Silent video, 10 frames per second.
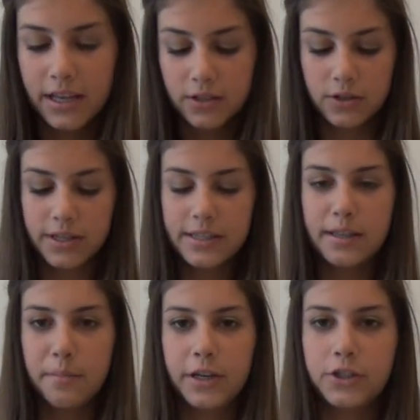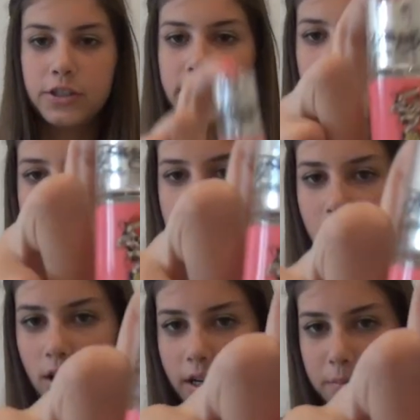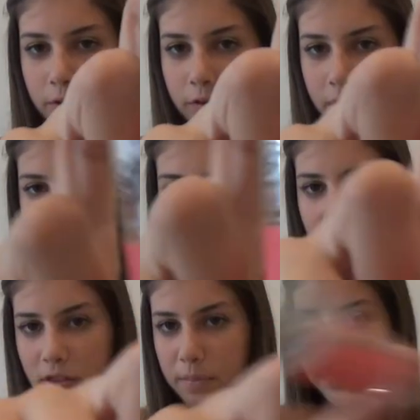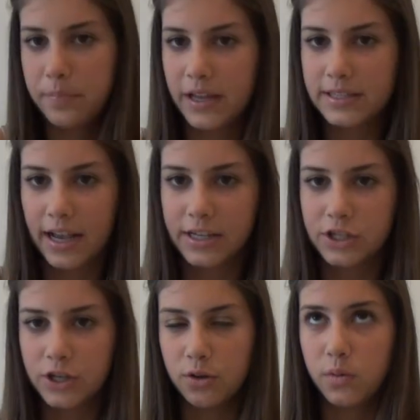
So this is the miniature size Ed Hardy perfume, and I have the big size too.